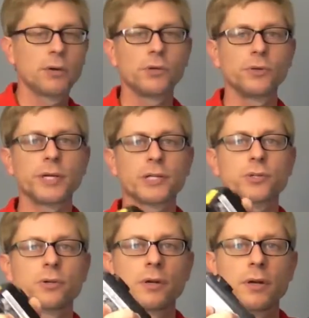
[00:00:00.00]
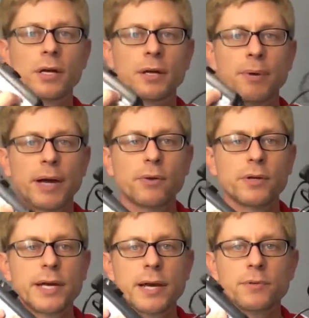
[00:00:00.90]
You get your power
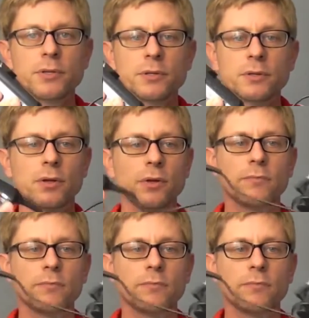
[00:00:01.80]
adapter,